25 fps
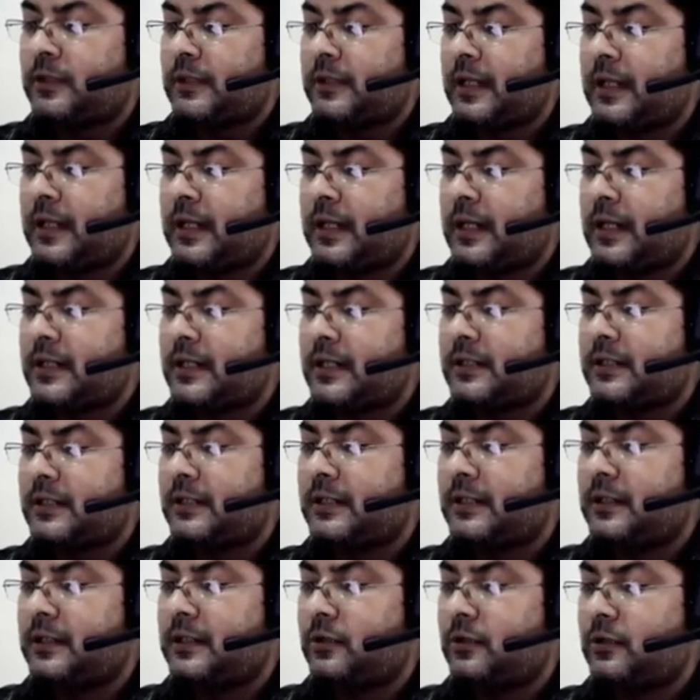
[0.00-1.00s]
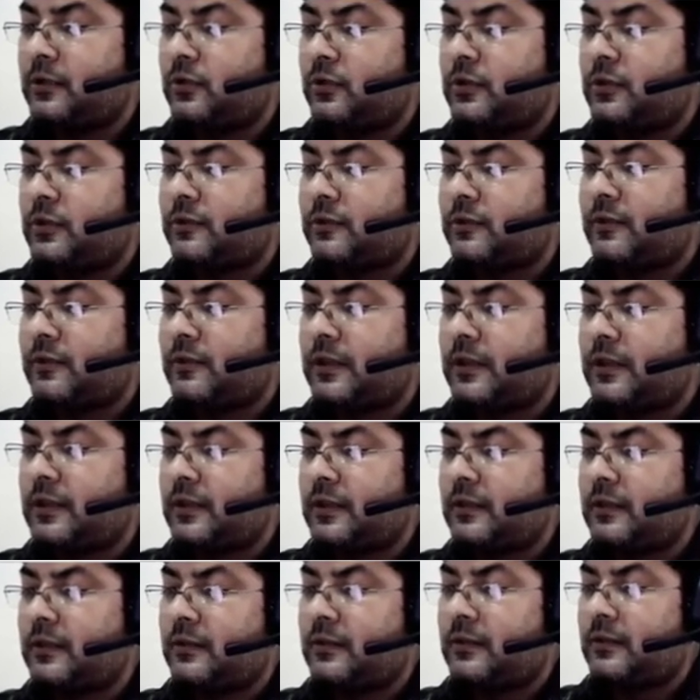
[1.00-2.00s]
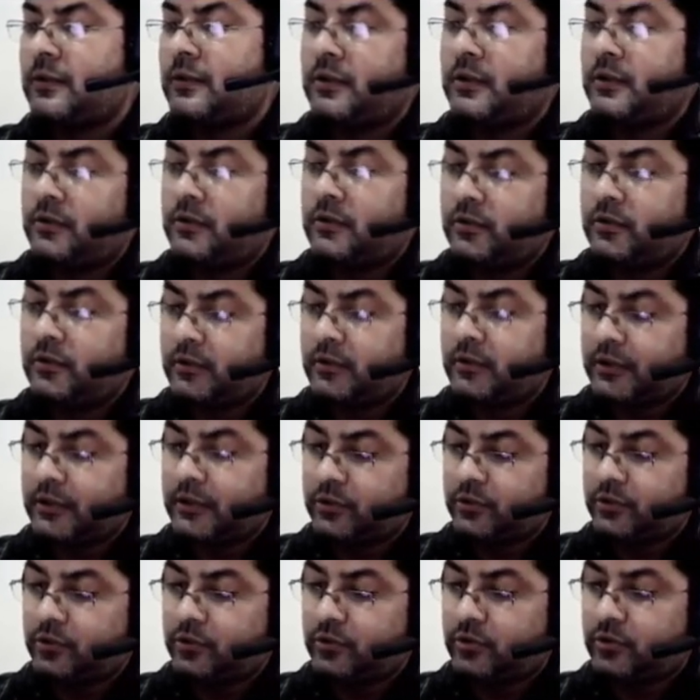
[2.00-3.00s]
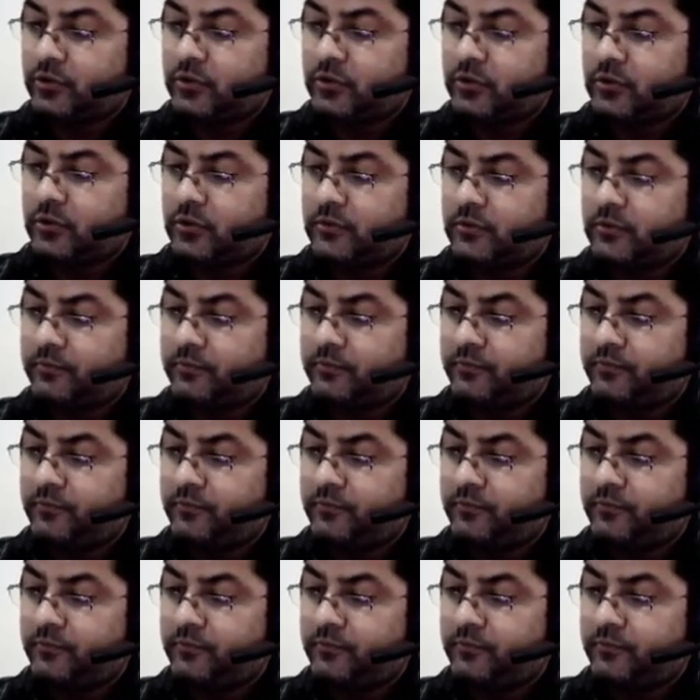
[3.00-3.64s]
rc the whole square. Okay, so